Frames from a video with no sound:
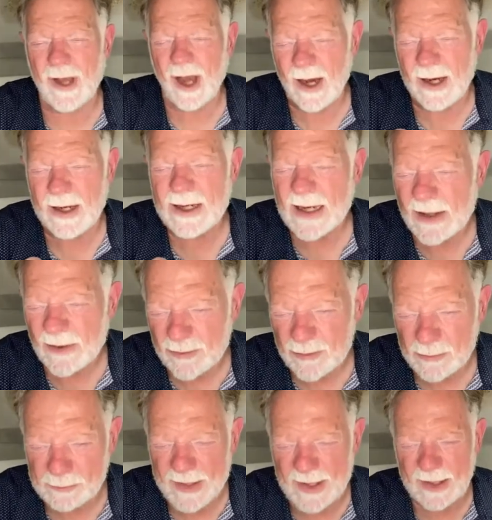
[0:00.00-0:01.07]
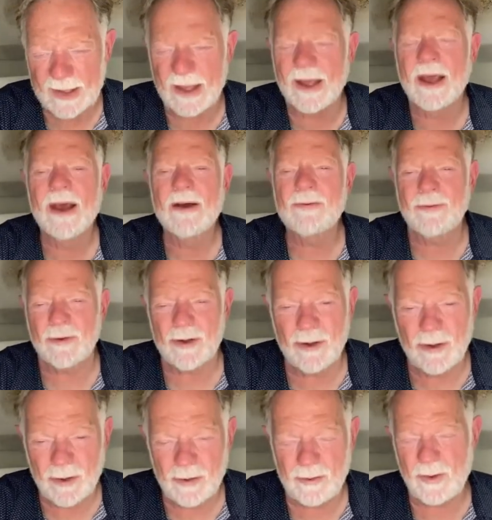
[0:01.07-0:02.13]
God is speaking for
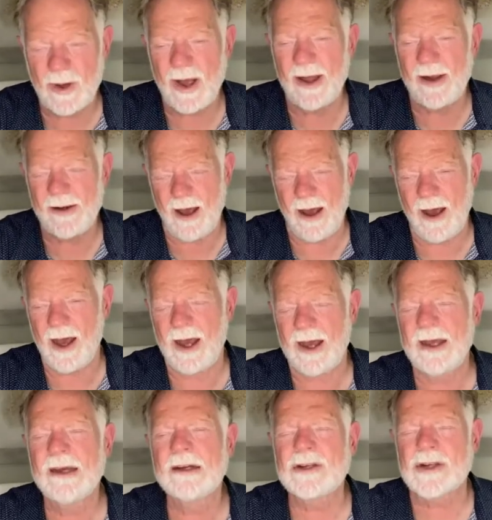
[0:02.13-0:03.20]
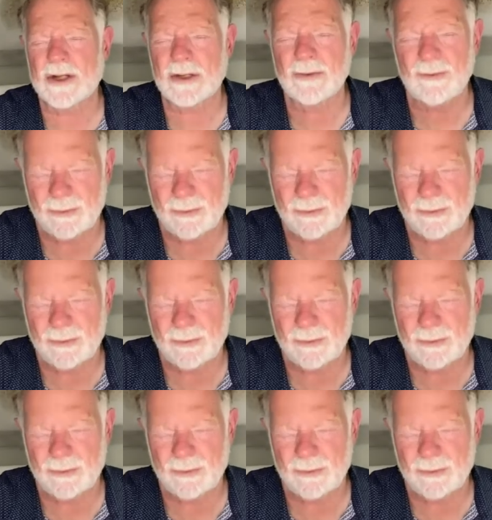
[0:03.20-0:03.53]
you and I to